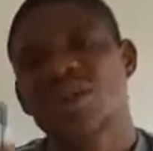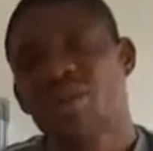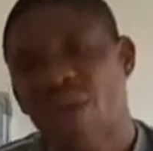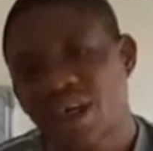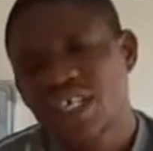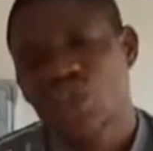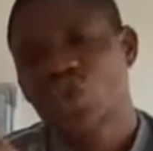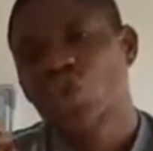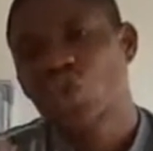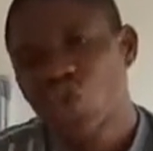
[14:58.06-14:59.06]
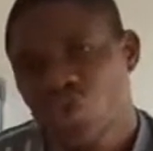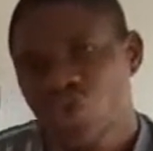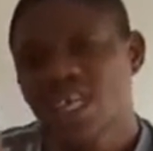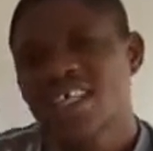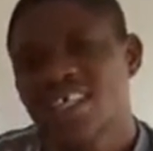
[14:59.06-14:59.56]
the body to
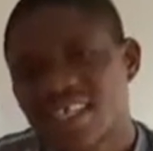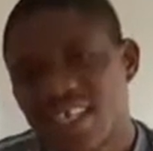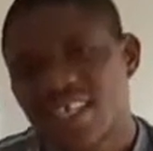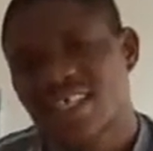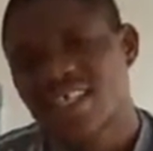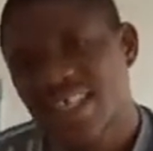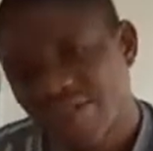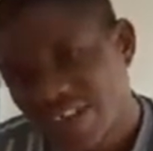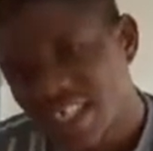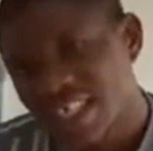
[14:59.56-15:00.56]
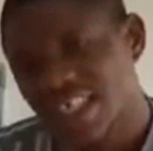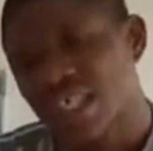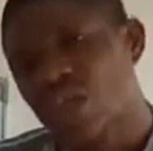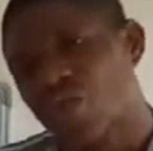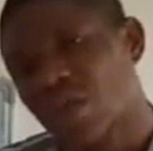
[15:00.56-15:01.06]
lose sensitivity
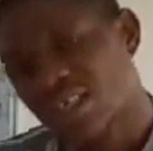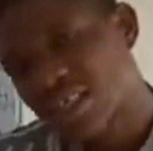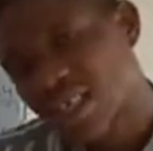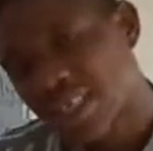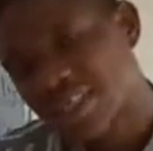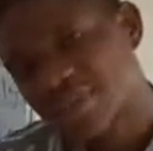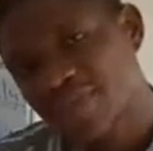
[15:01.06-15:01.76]
to insulin.